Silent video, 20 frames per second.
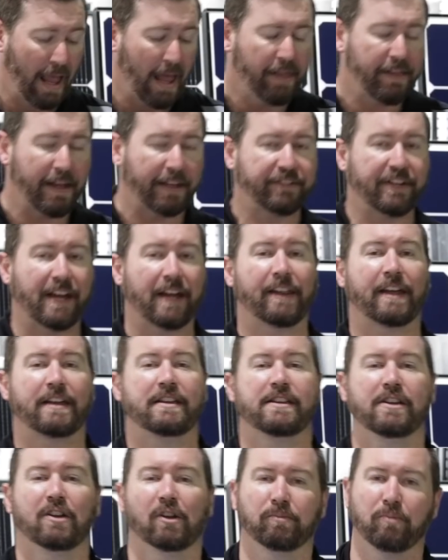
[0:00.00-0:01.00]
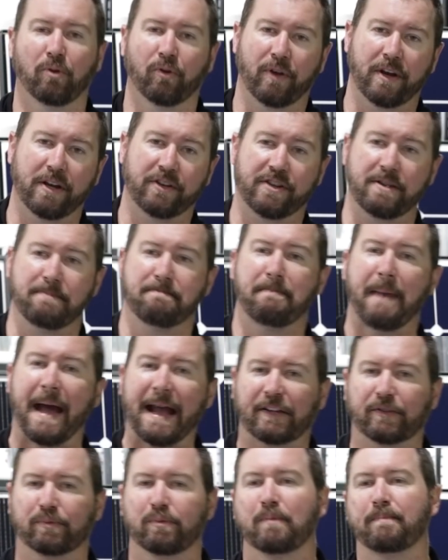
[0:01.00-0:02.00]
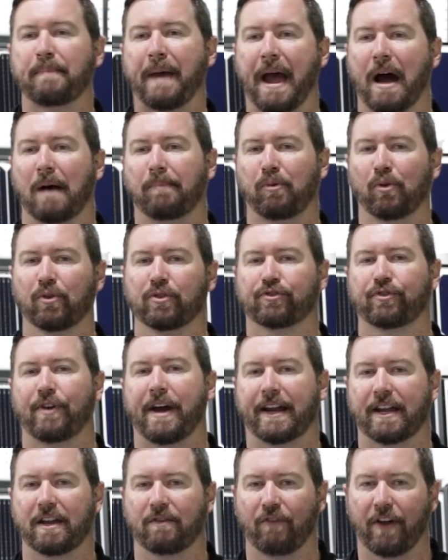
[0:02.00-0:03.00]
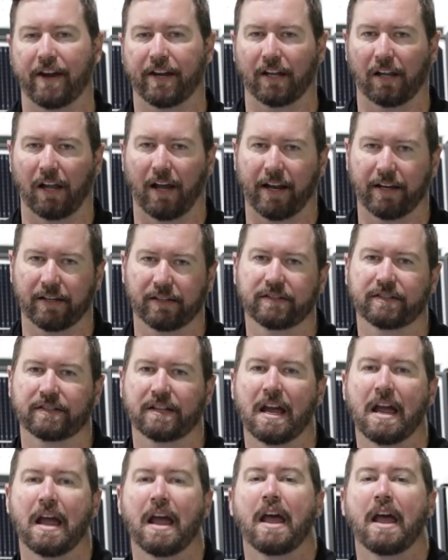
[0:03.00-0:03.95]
That's how they yield more energy. Maximum power point tracking regulators,